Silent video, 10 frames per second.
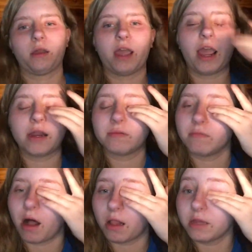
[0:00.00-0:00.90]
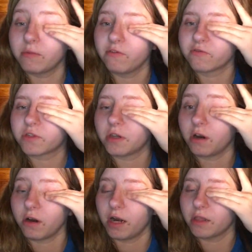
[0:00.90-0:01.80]
and Molly moves
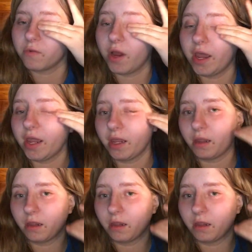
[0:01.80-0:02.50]
her out of the way,